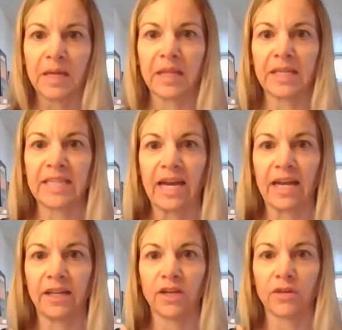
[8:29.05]
I like to
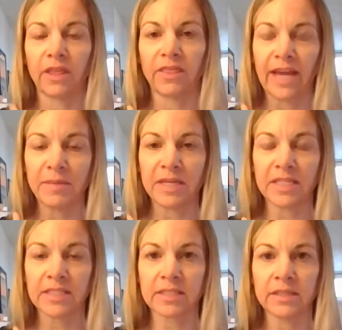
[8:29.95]
add here the
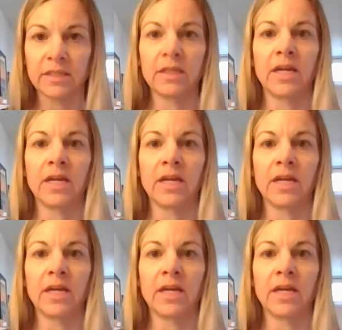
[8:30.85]
thymus.